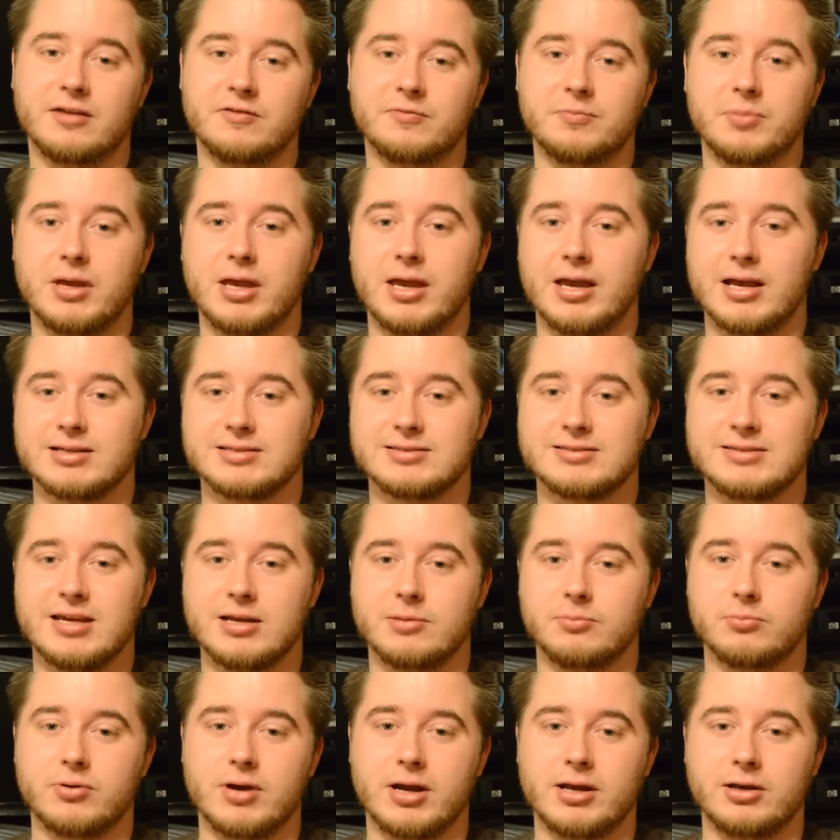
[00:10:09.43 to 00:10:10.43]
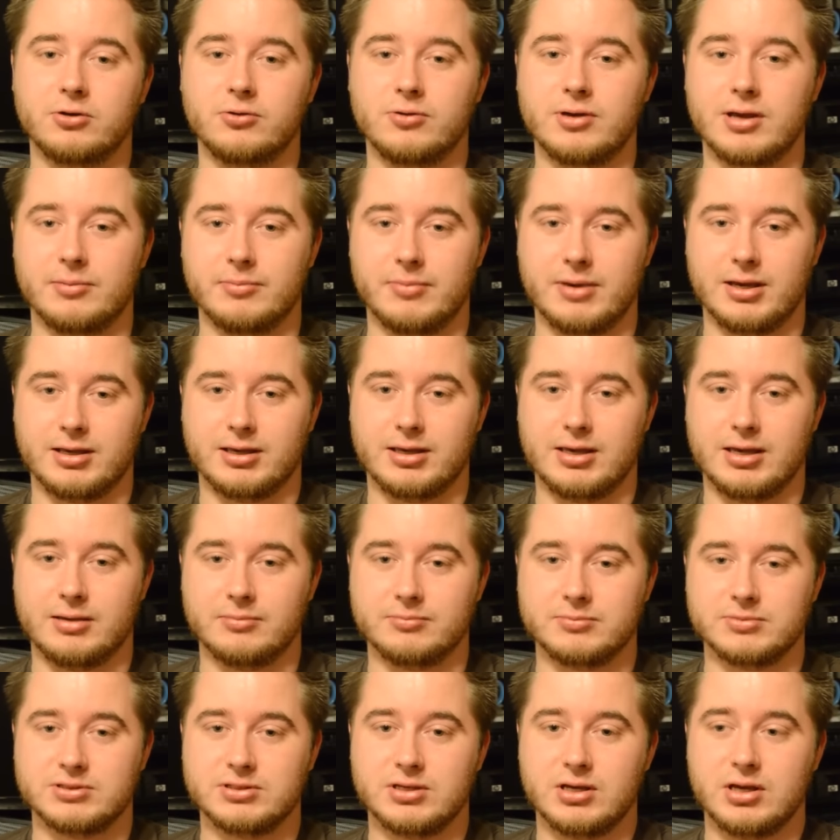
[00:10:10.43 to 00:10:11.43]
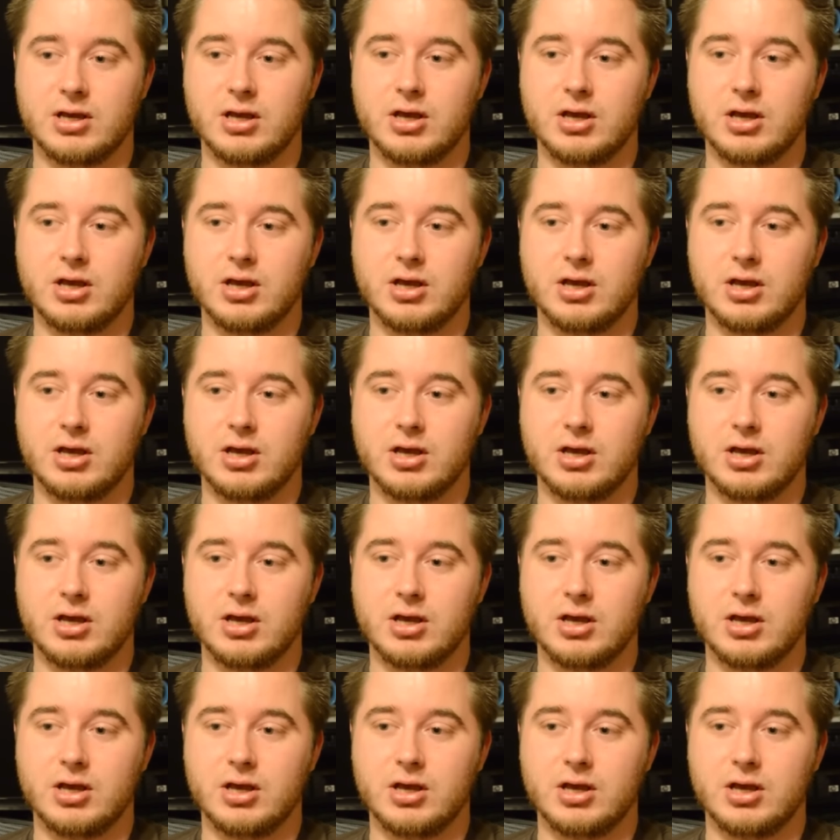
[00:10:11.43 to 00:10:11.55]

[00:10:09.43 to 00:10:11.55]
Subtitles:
FBA has 10 brand new Hitman games.